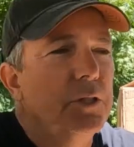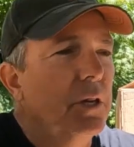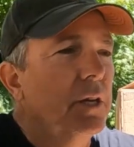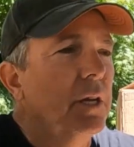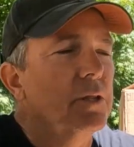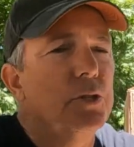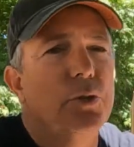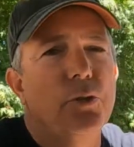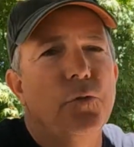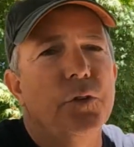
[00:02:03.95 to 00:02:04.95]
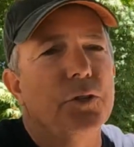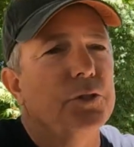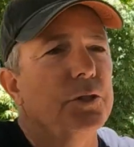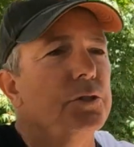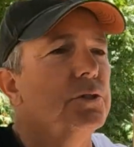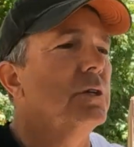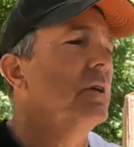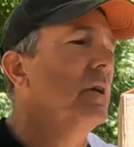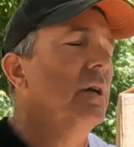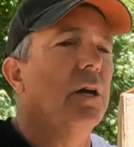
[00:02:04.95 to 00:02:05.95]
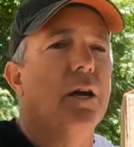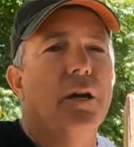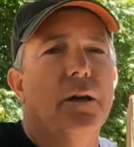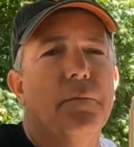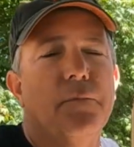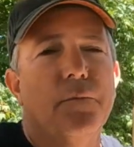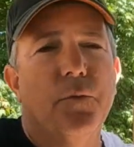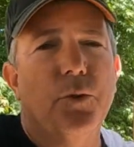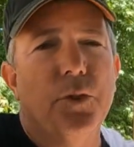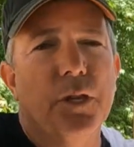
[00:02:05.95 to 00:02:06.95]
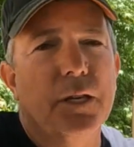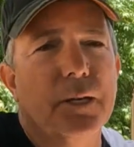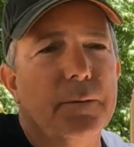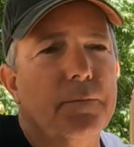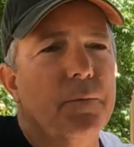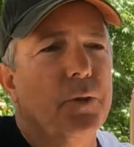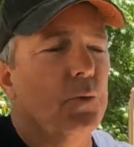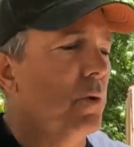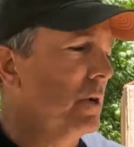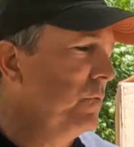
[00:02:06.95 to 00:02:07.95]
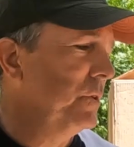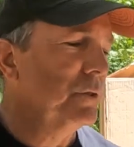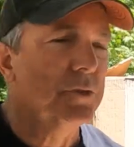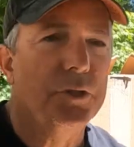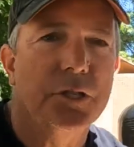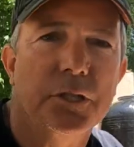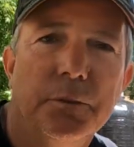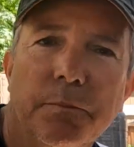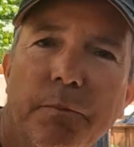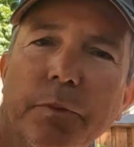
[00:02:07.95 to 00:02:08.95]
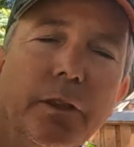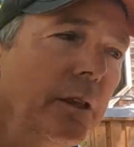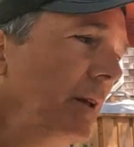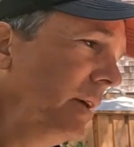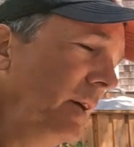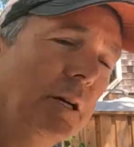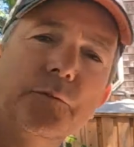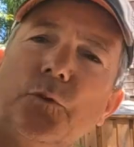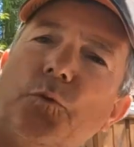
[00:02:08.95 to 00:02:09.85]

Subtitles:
You can get 2 filters for the water filter system for